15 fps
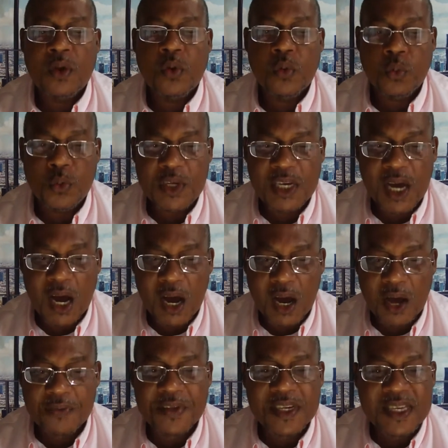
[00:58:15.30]
We
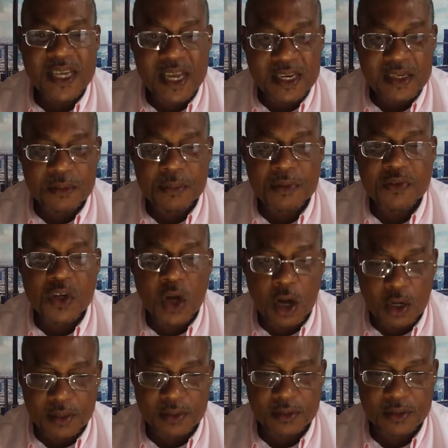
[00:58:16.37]
are the kingdom of
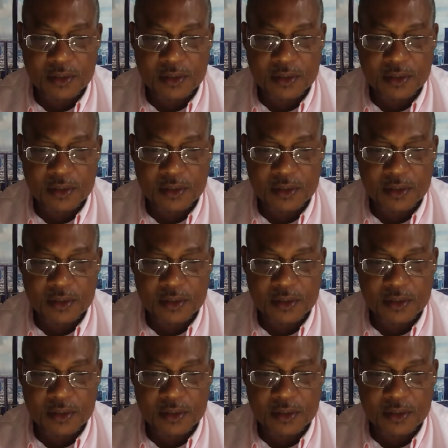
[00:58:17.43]
God.